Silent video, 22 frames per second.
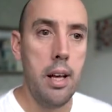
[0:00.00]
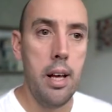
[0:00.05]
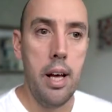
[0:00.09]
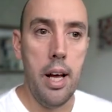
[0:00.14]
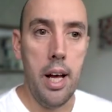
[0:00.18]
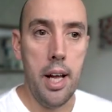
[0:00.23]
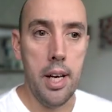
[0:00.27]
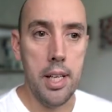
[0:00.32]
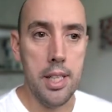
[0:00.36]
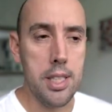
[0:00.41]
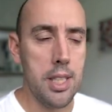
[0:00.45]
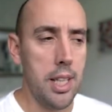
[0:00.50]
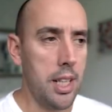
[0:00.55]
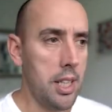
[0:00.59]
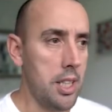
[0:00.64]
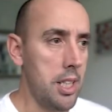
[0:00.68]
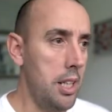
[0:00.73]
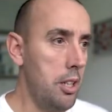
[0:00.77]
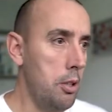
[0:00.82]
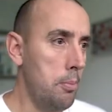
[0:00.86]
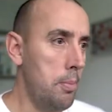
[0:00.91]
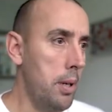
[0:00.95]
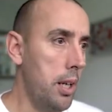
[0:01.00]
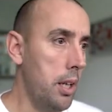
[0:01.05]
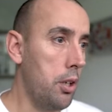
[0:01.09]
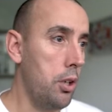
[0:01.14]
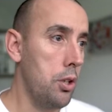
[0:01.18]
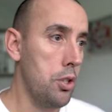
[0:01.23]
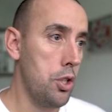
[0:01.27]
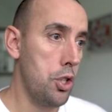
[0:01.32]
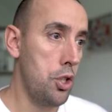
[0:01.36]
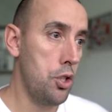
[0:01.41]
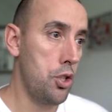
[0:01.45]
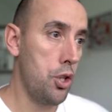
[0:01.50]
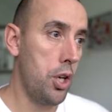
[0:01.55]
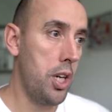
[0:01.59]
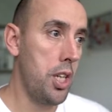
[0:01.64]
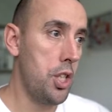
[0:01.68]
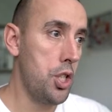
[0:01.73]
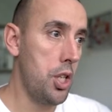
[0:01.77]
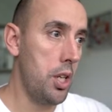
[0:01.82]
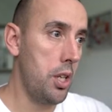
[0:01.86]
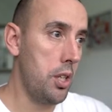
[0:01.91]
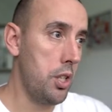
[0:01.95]
And this takes a little bit of
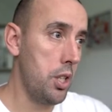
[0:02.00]
concentration,